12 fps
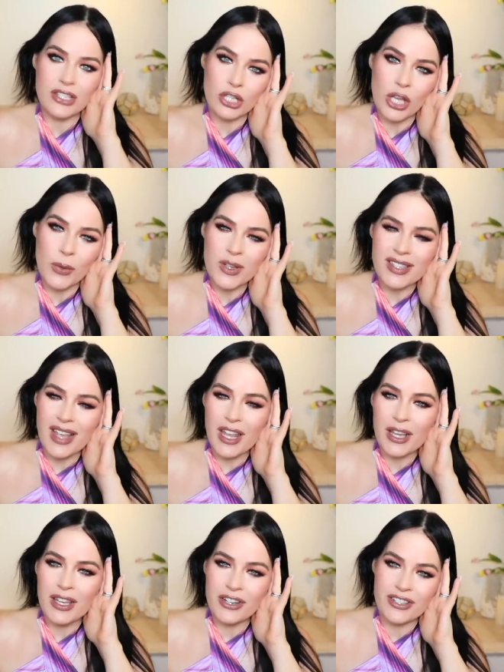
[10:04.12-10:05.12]
the lowest setting.
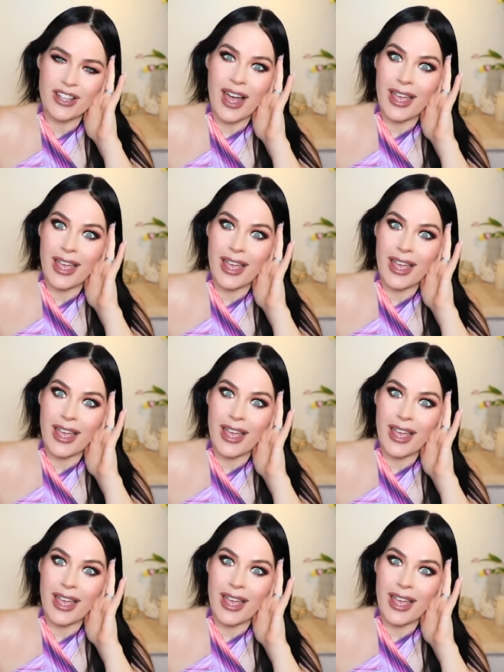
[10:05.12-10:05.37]
Here's the